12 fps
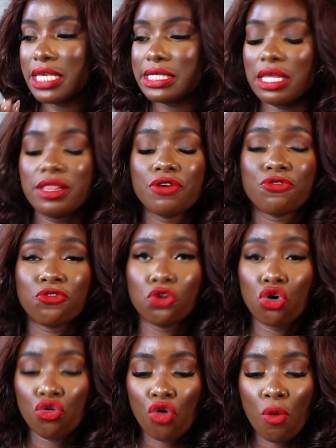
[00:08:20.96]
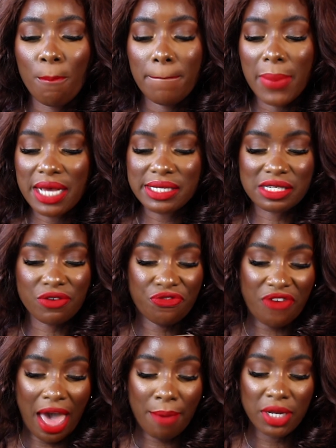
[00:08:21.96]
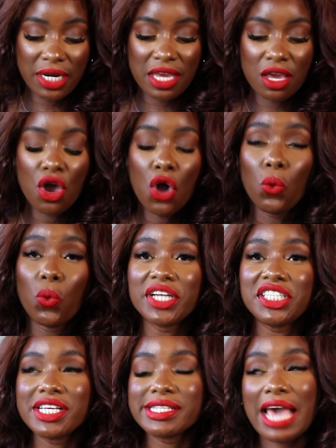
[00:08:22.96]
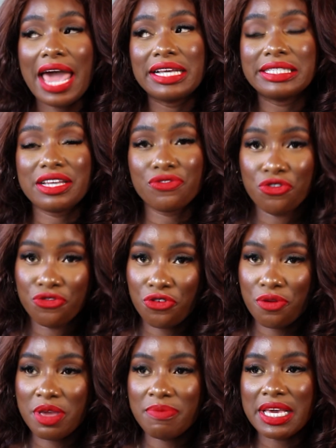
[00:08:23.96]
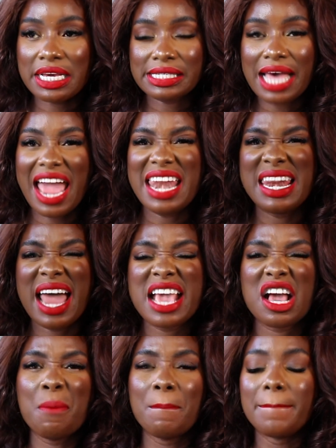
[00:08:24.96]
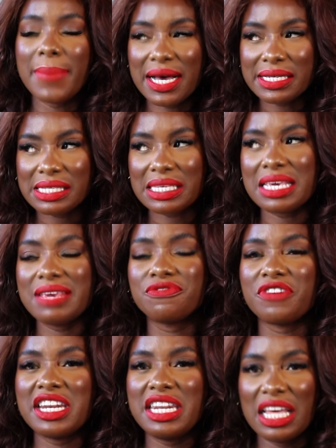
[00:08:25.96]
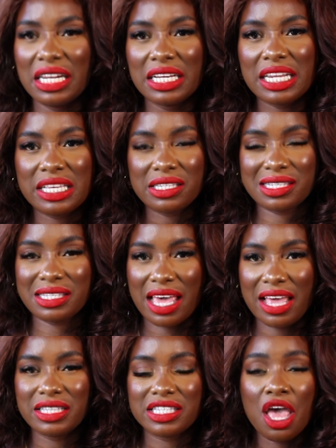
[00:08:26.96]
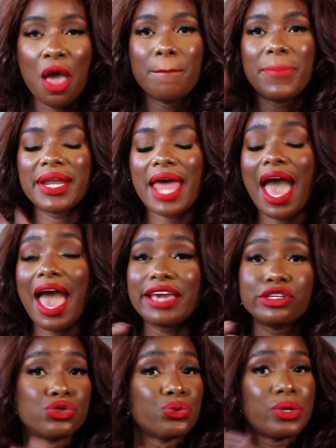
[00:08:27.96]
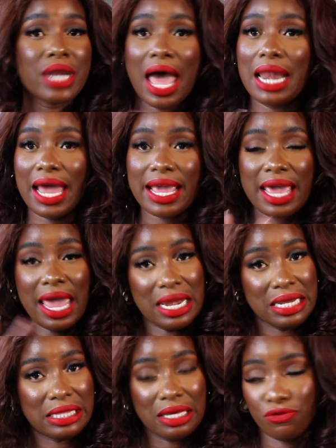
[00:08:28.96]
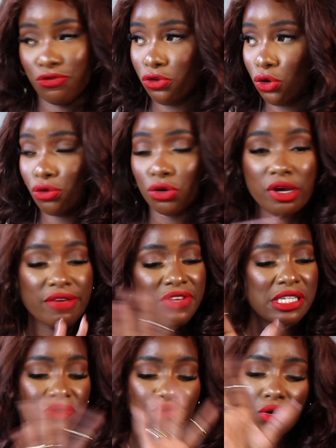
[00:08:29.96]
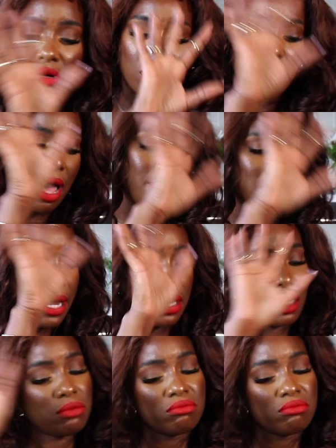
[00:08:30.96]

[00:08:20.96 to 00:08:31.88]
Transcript: it's in the floral musk family, which is kind of different for me because I like musky vanilla scent, but I do not like anything floral. If it's floral, I'd be like,